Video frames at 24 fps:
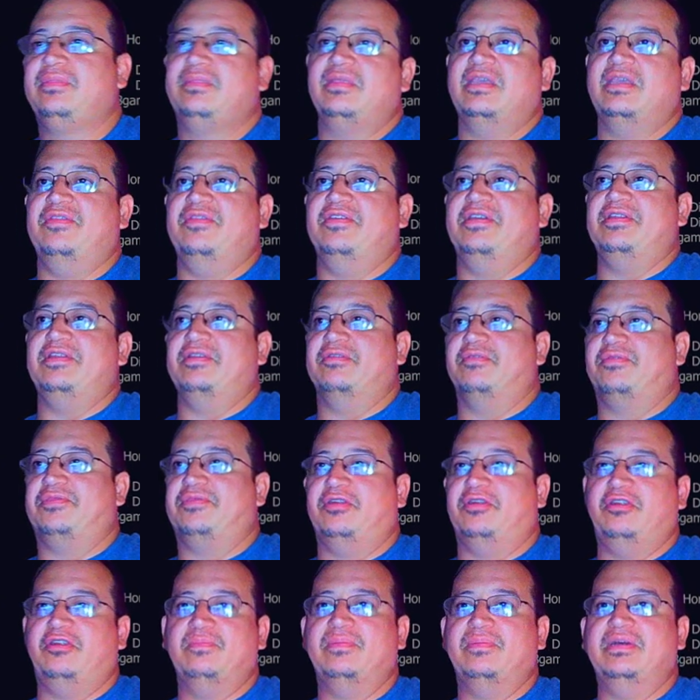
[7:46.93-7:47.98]
And then your
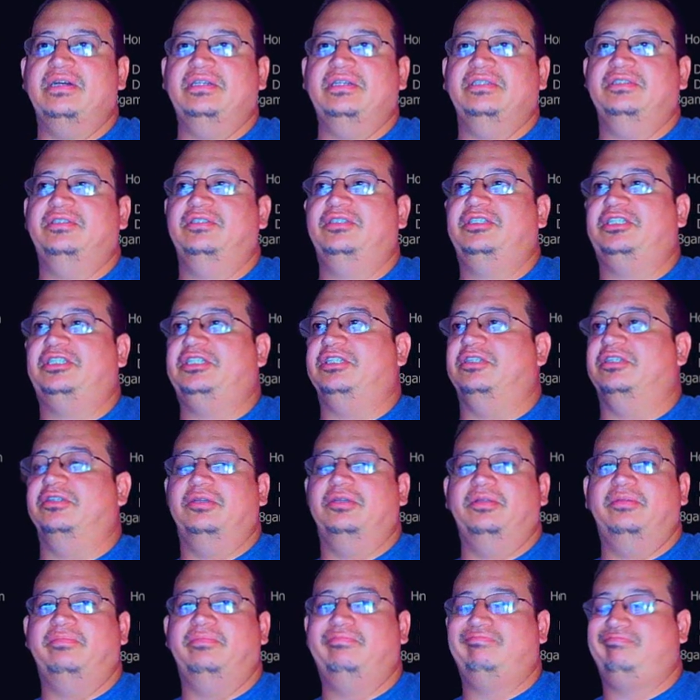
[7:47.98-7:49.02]
third button
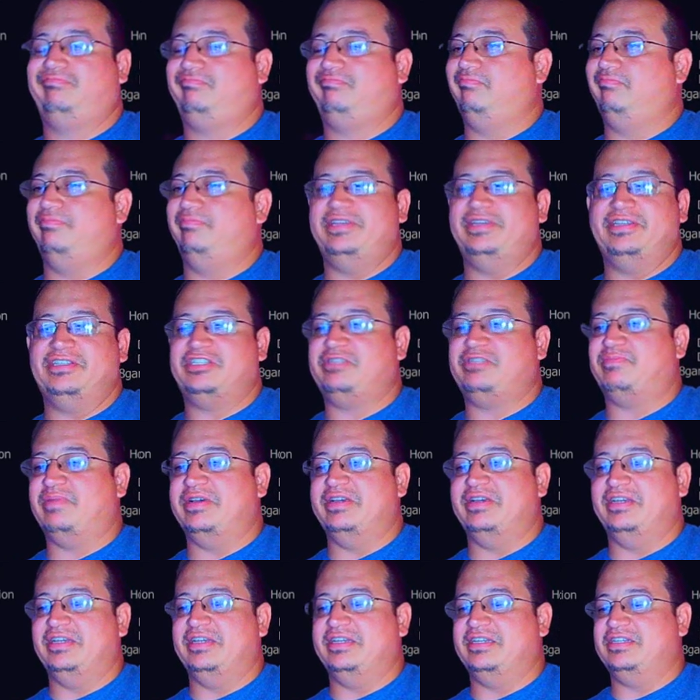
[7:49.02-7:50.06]
should be
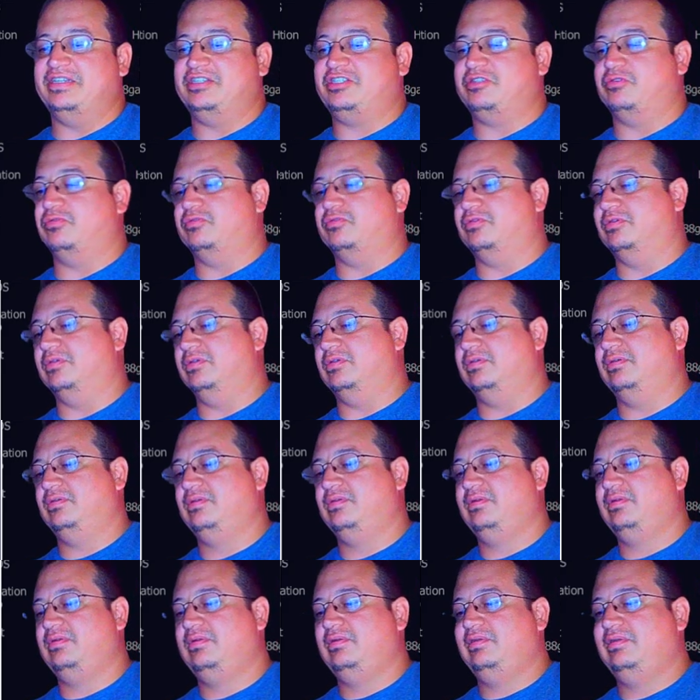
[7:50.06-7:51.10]
space, or
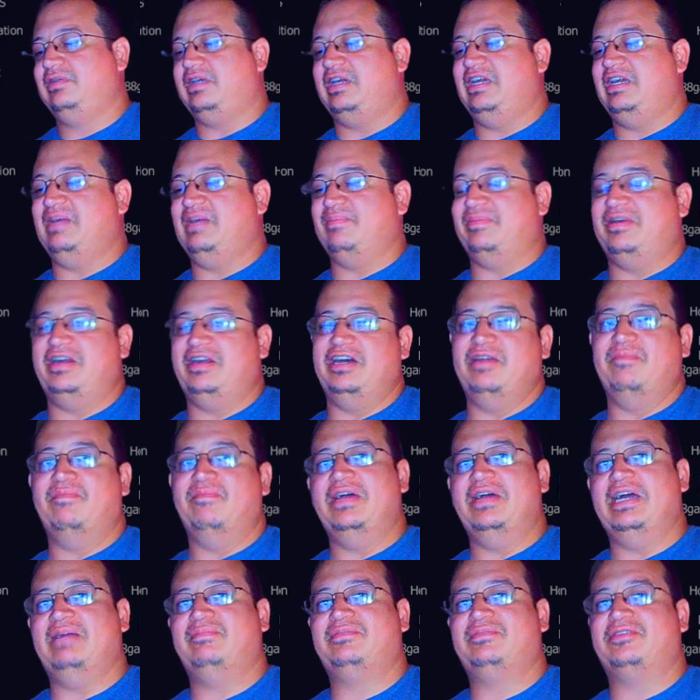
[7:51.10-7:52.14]
I have mine
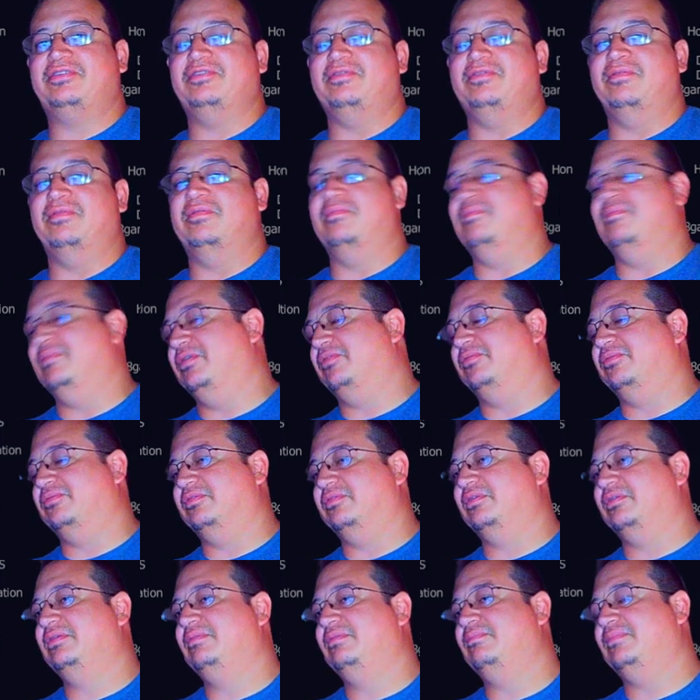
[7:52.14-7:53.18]
mapped to
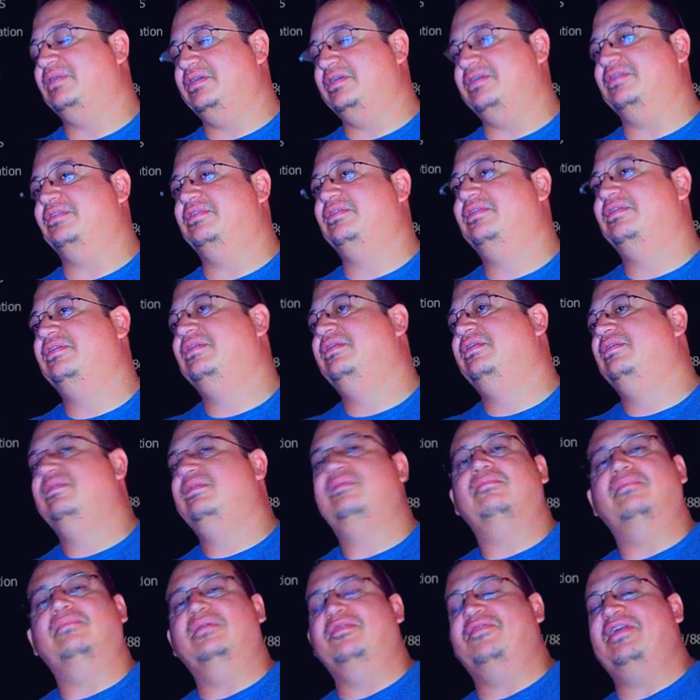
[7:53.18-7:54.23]
middle button,
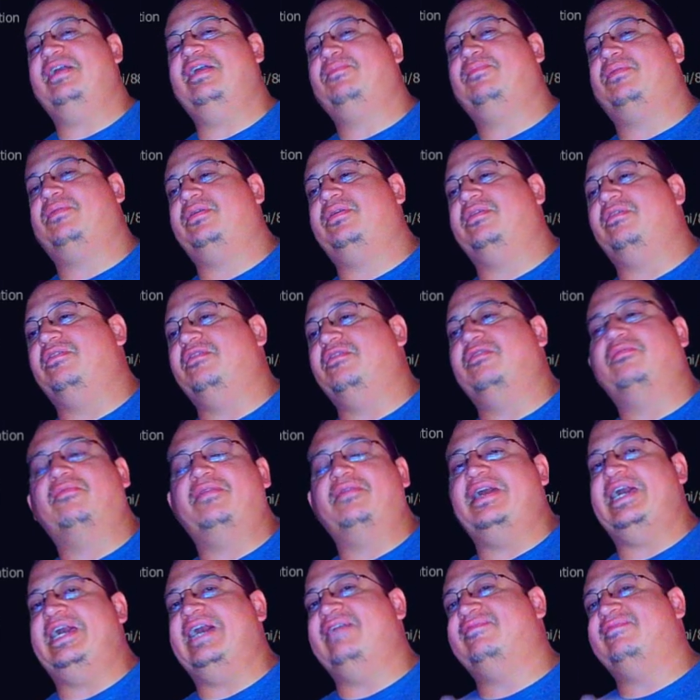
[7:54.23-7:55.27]
but that part you're going
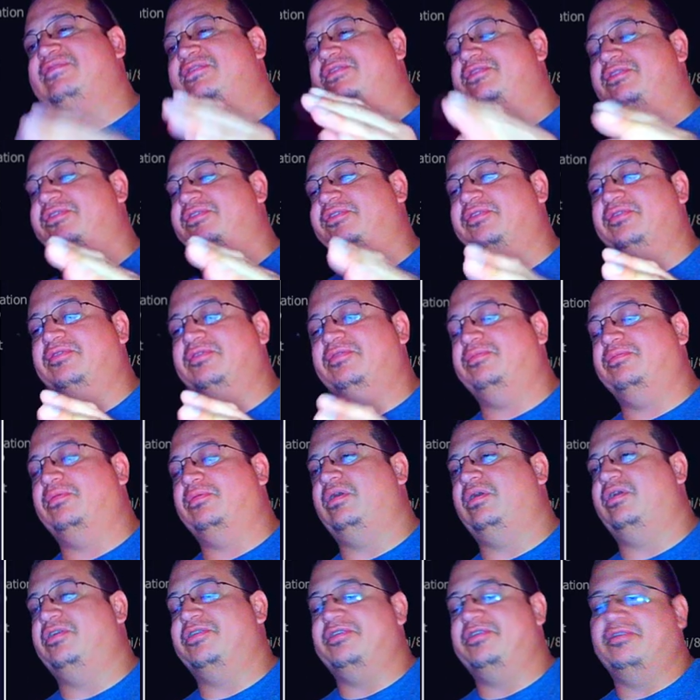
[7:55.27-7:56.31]
to have to do
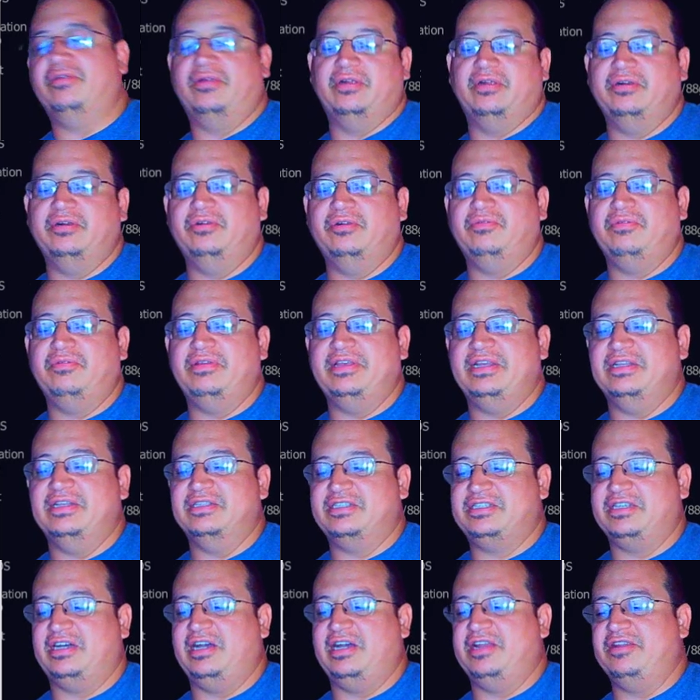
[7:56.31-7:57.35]
on your own
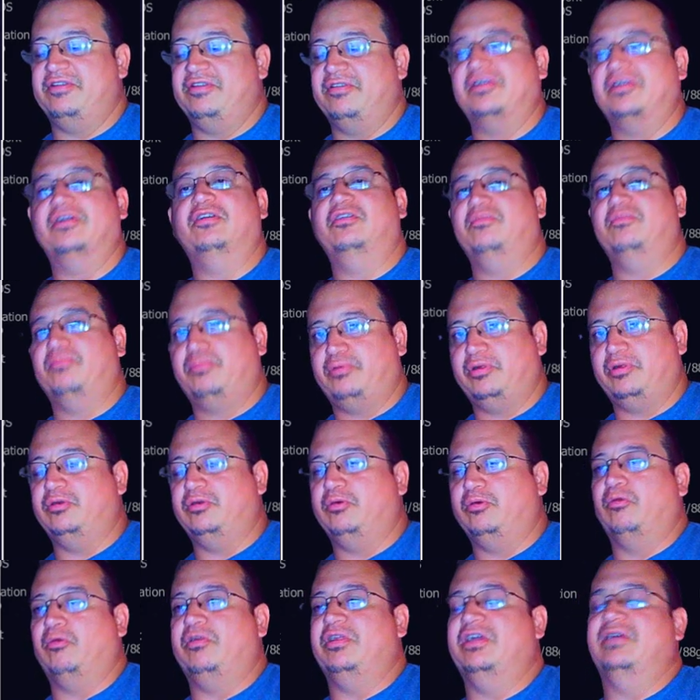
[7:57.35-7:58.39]
inside your gun
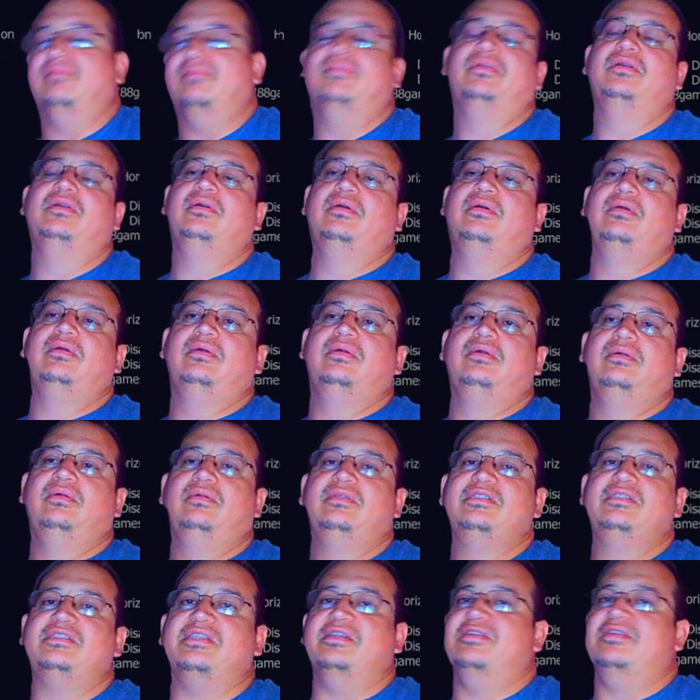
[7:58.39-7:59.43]
program.
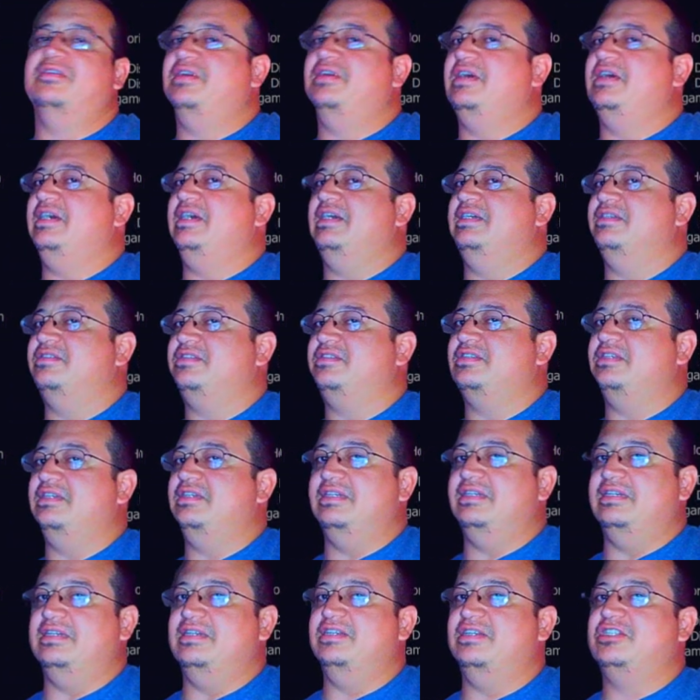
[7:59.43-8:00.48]
Sinden has
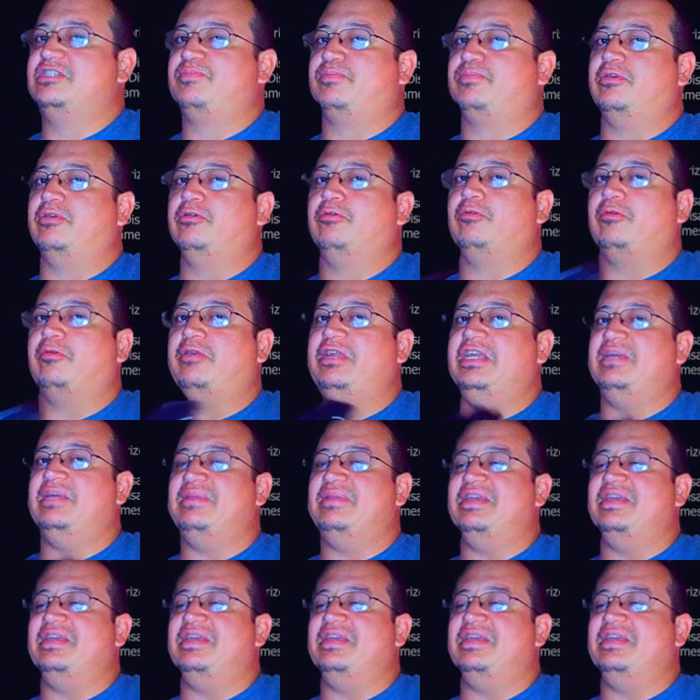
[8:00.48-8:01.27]
its program